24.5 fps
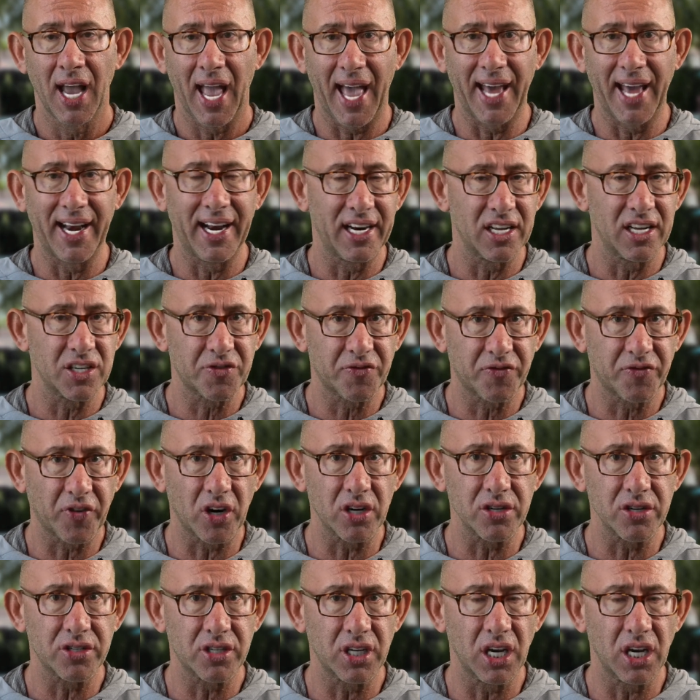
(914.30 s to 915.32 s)
And in his
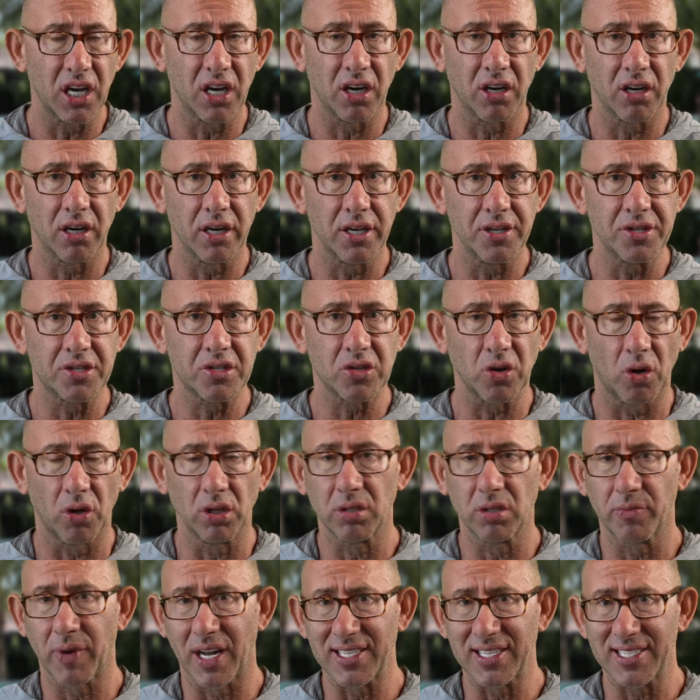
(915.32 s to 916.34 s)
first year, he
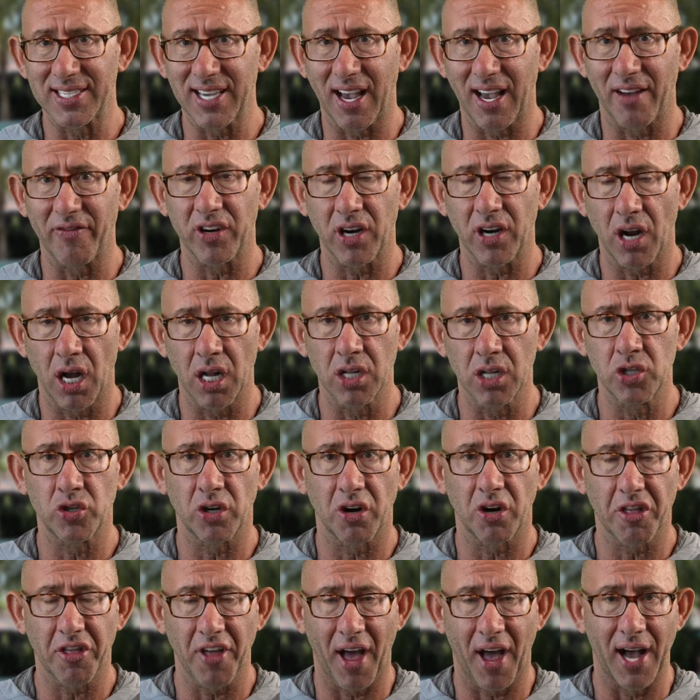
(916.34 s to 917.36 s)
sold about
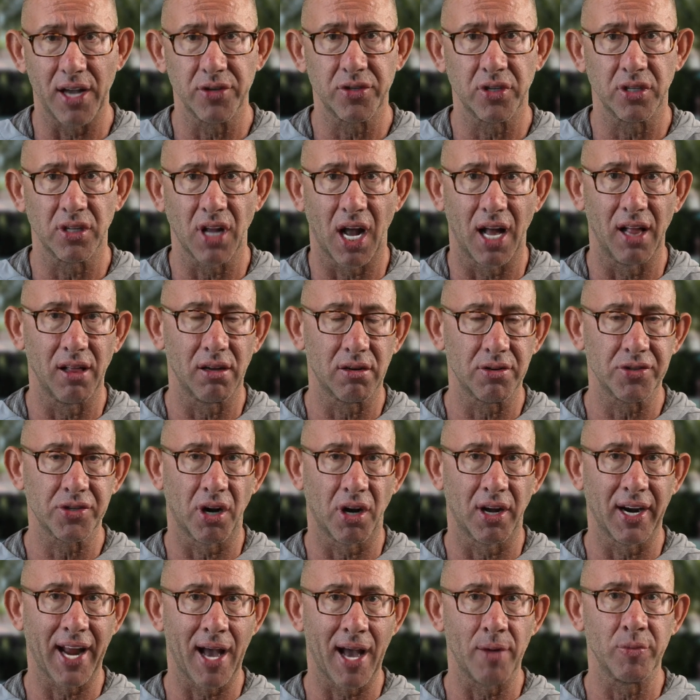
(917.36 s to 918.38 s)
$700,000
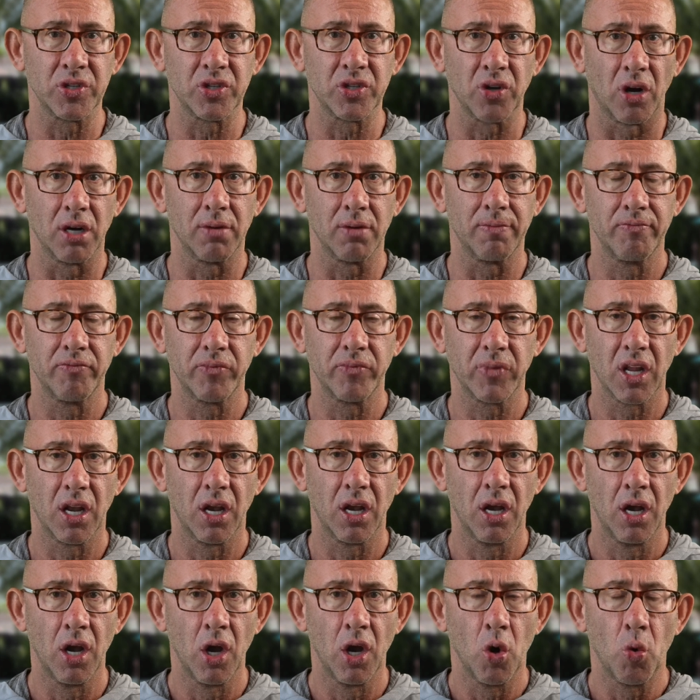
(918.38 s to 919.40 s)
on Amazon.
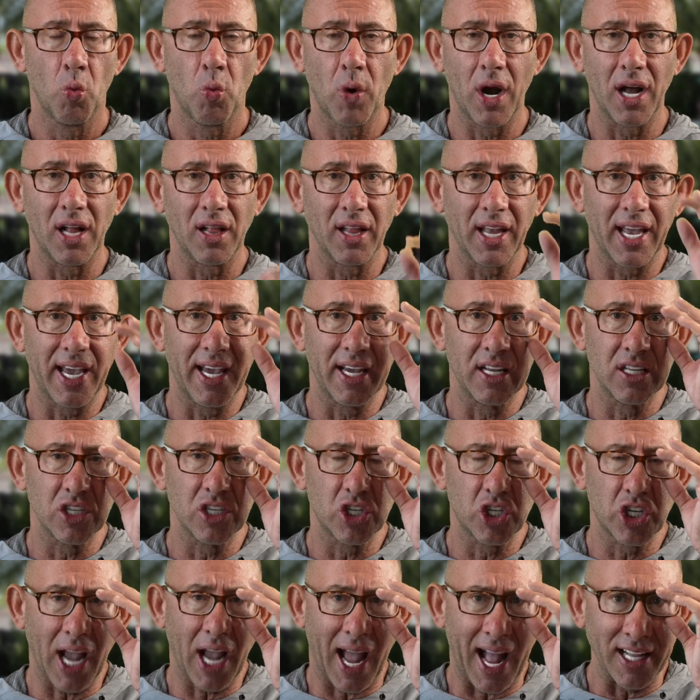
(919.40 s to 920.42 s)
Well, in
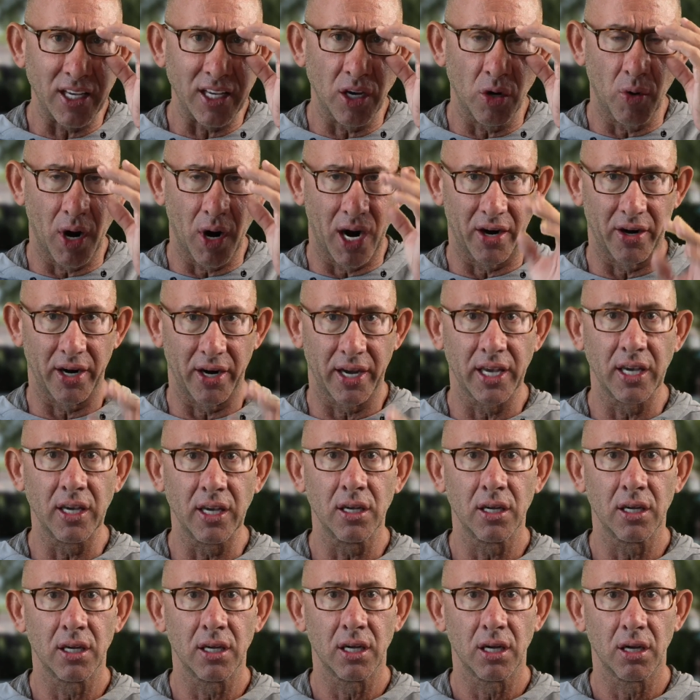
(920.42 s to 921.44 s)

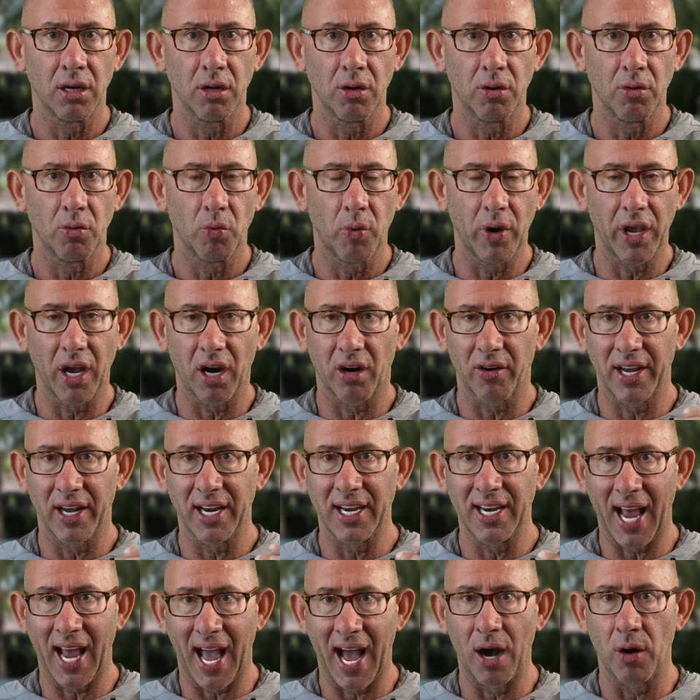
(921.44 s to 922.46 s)
January, we are
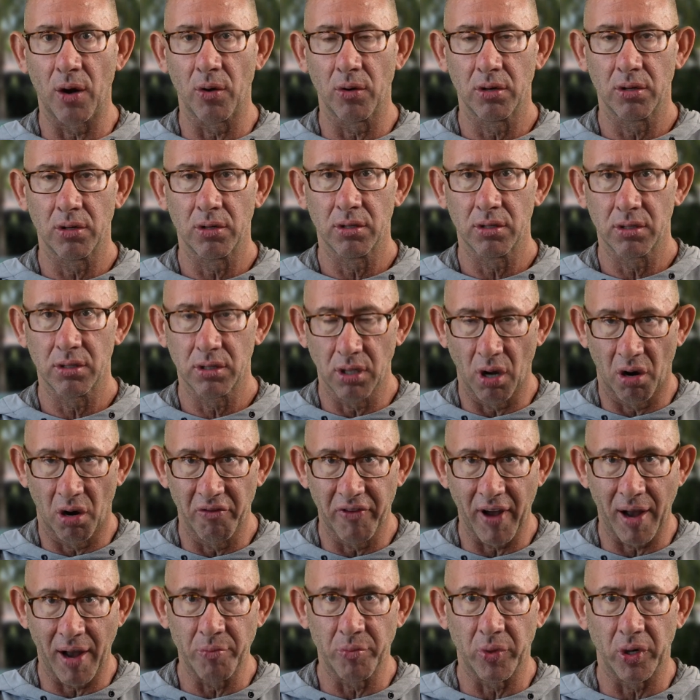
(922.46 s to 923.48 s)
in now
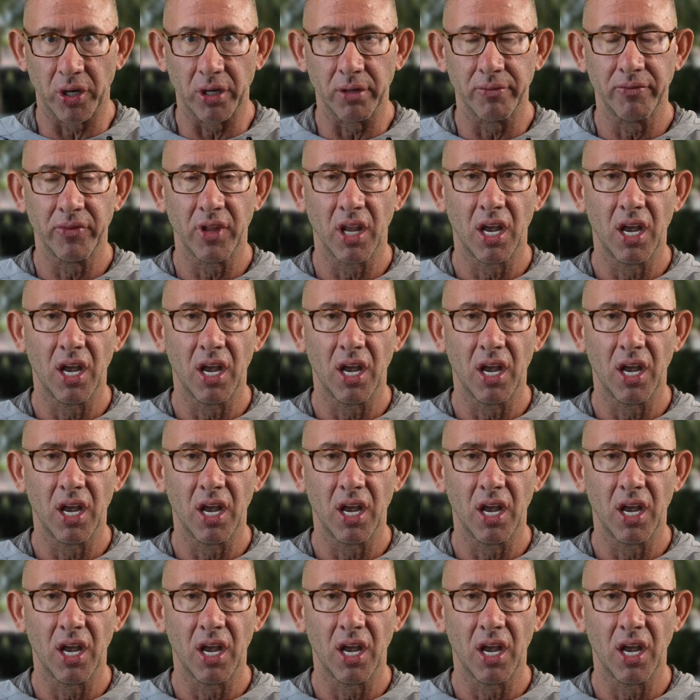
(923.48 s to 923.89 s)
November.